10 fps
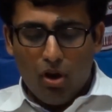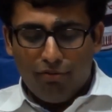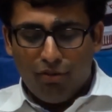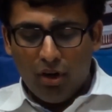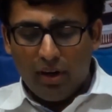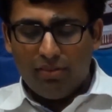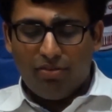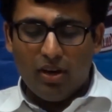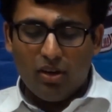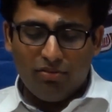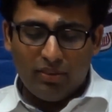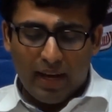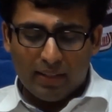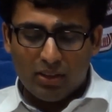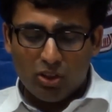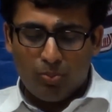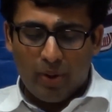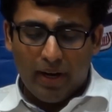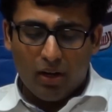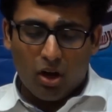Full refund of taxes
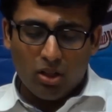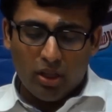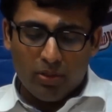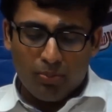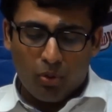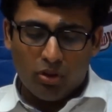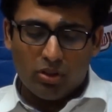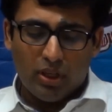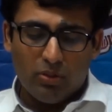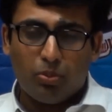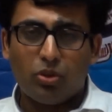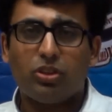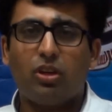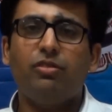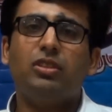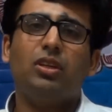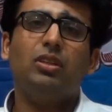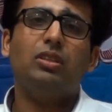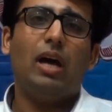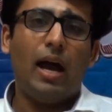paid on inputs, input
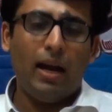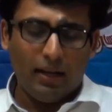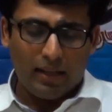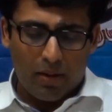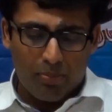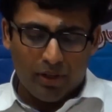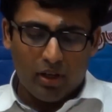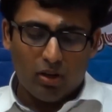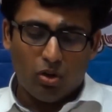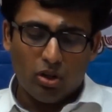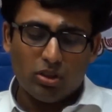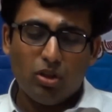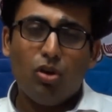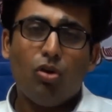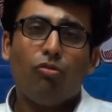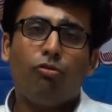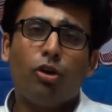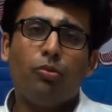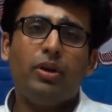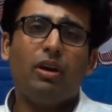services and capital goods
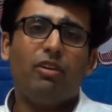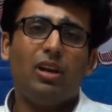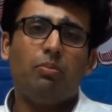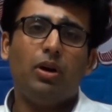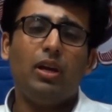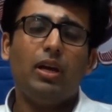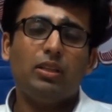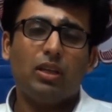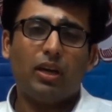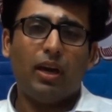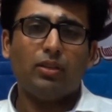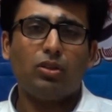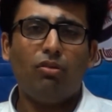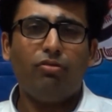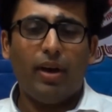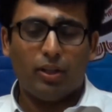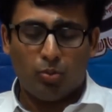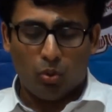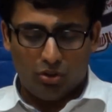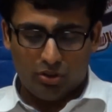would be available in the case of
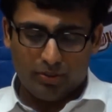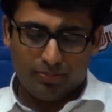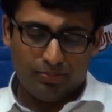exports.